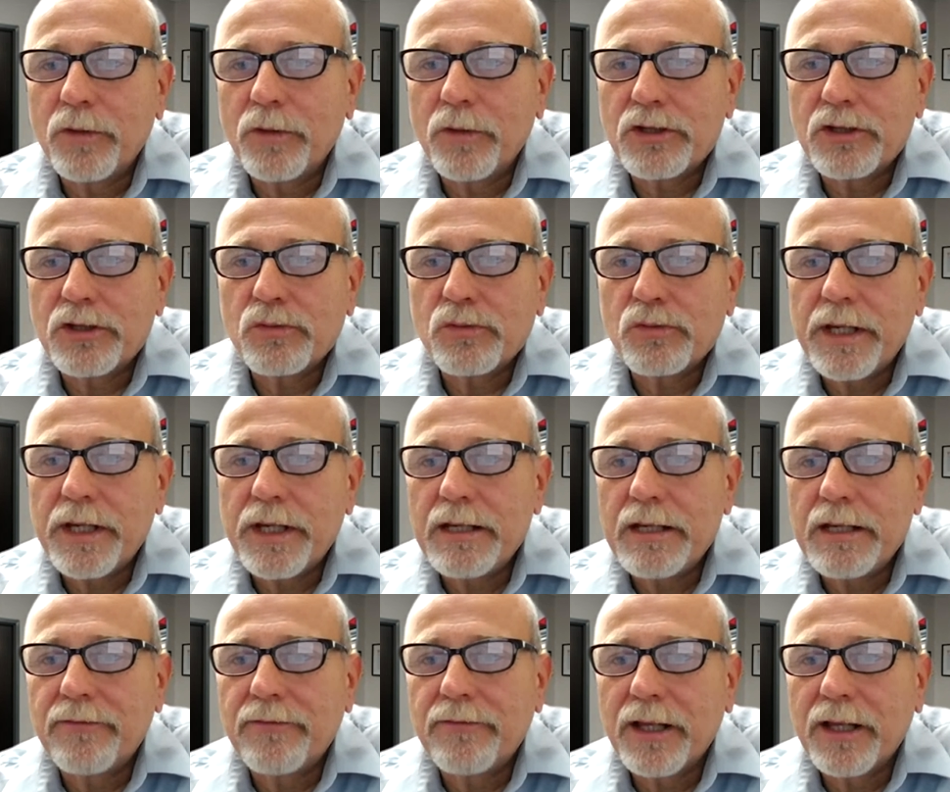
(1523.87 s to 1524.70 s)
and once
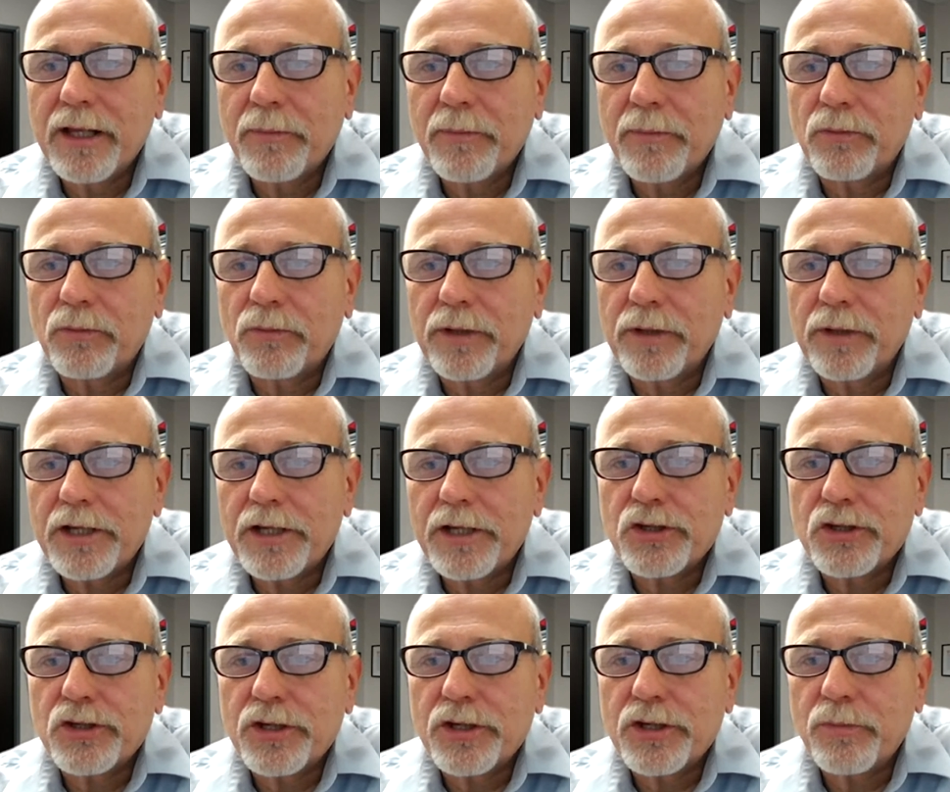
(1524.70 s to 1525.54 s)
we develop a
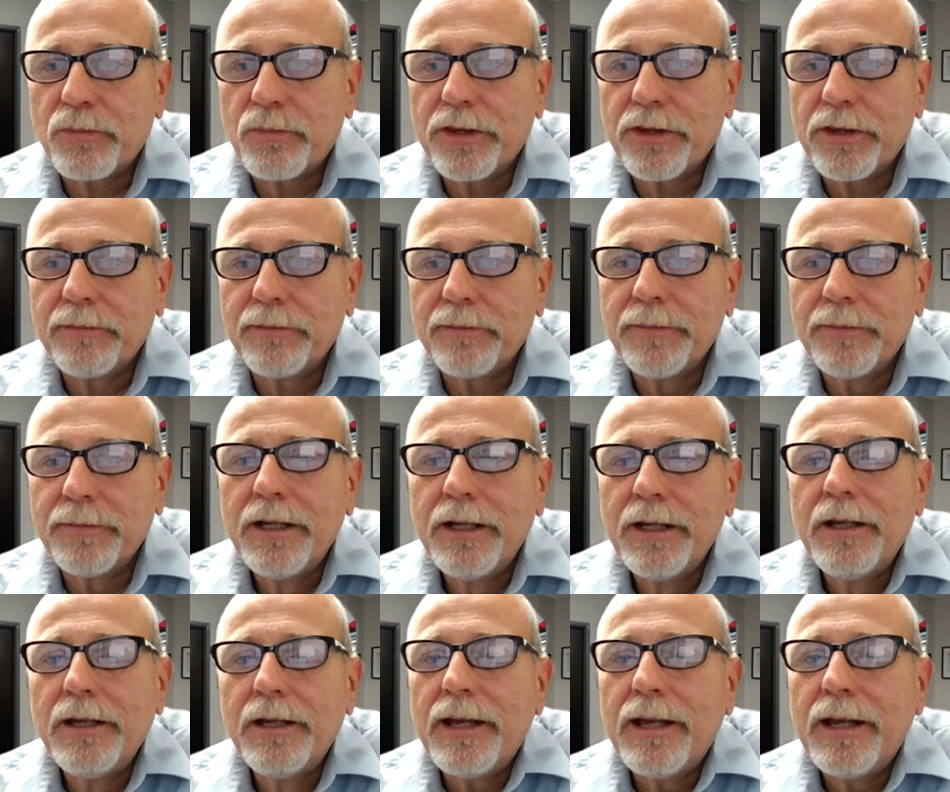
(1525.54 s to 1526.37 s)
relationship with
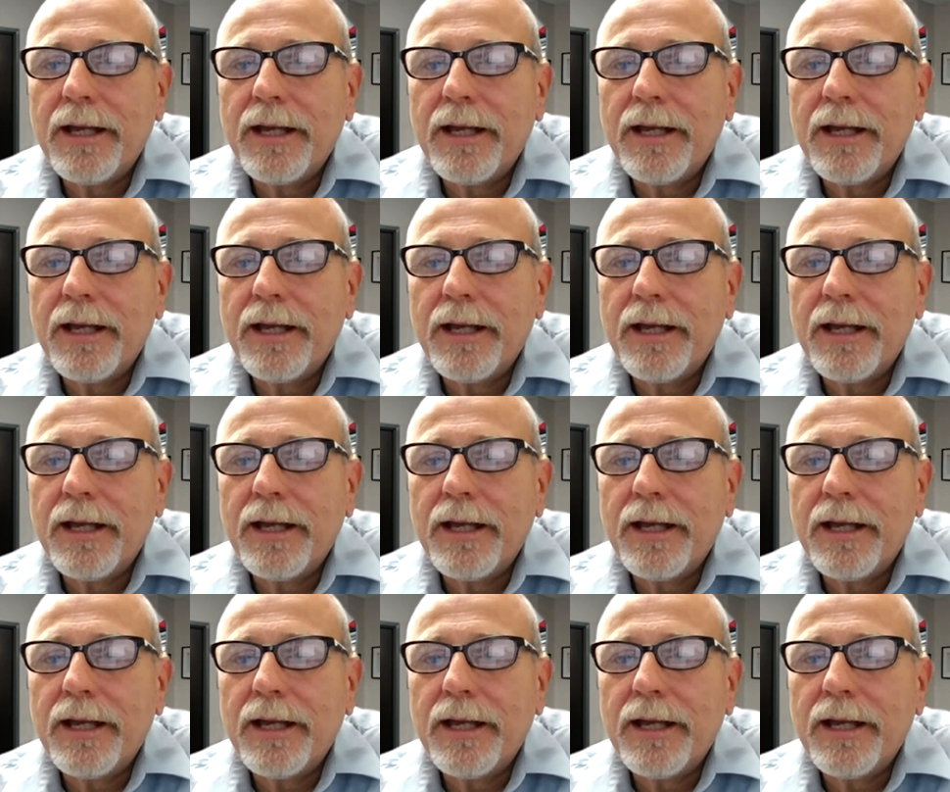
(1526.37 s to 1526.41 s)
them